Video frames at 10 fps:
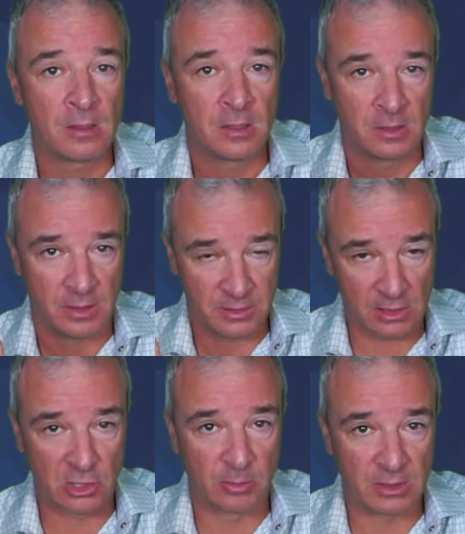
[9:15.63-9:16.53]
is
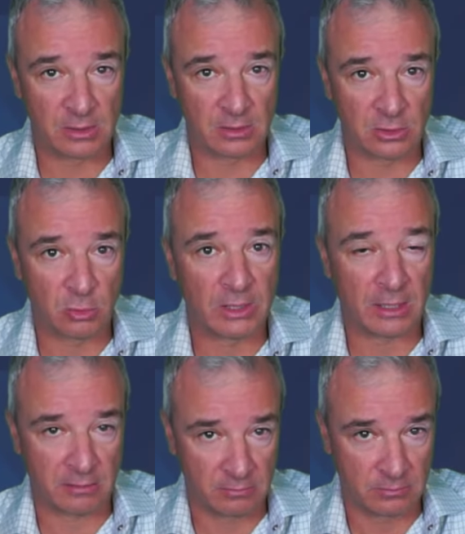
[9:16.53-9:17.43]
October
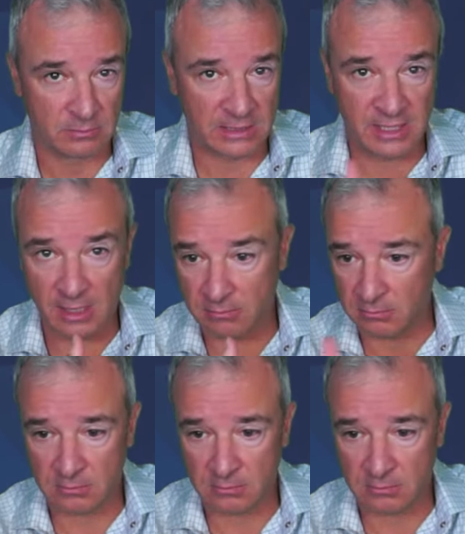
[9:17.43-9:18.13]
20th. That's it.